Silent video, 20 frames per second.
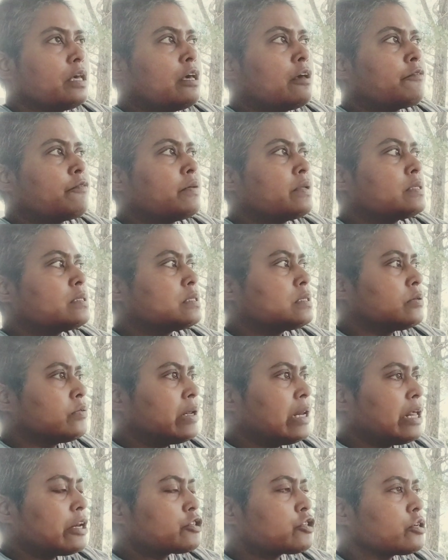if it's
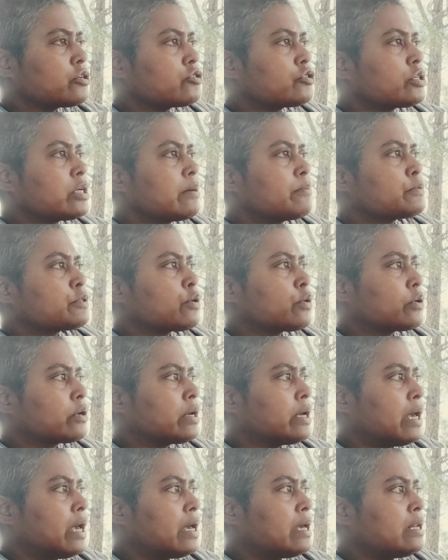relationships or
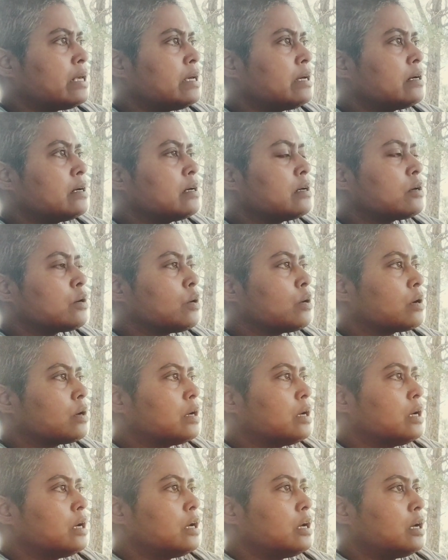career
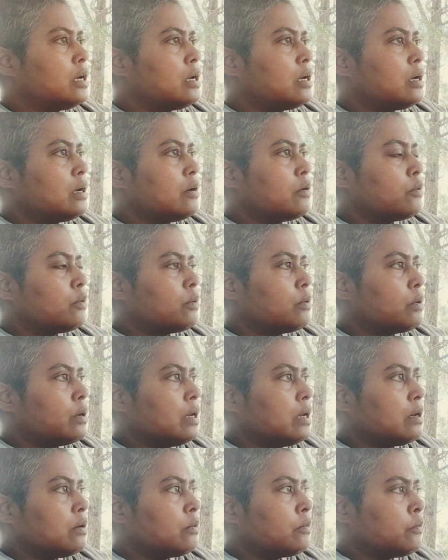or
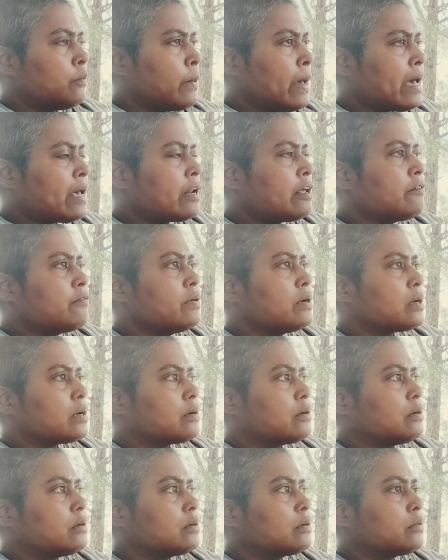
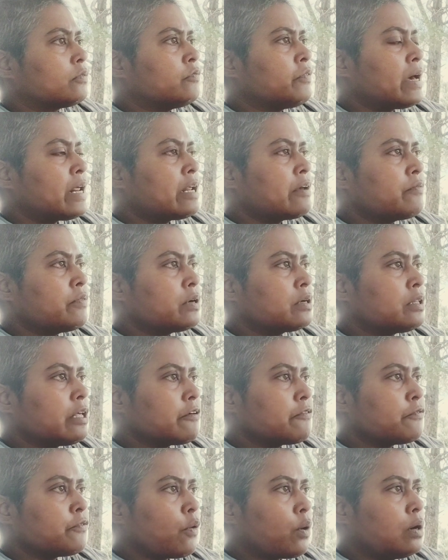wherever, wherever
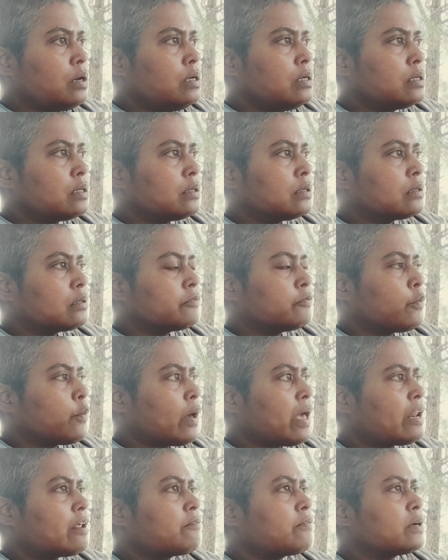they falter,
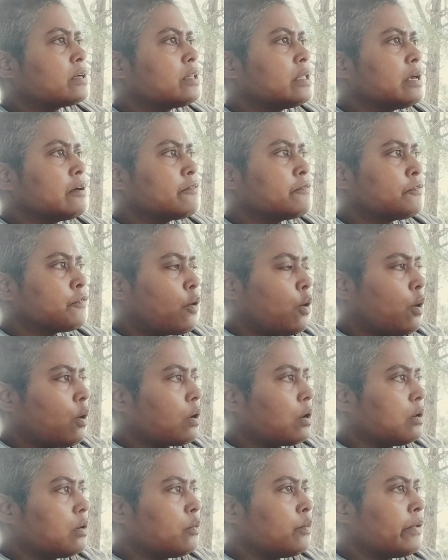wherever they
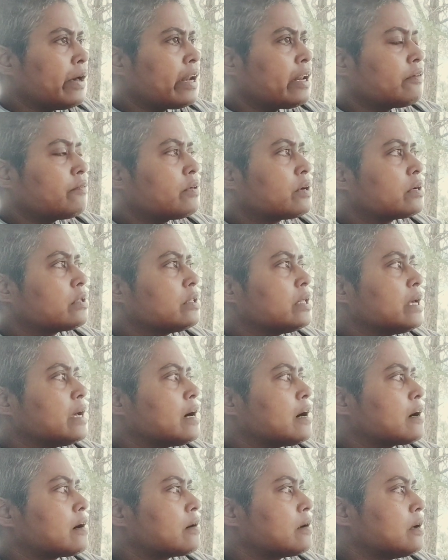fall, wherever they
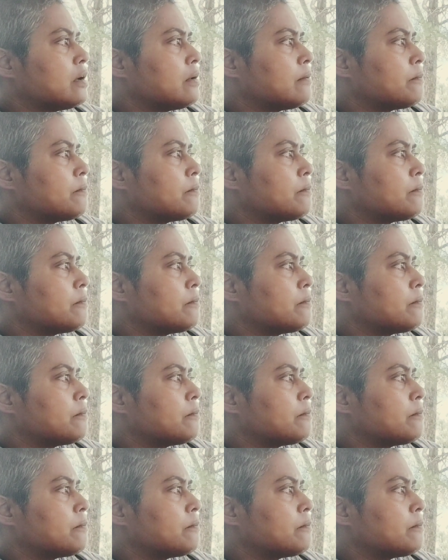are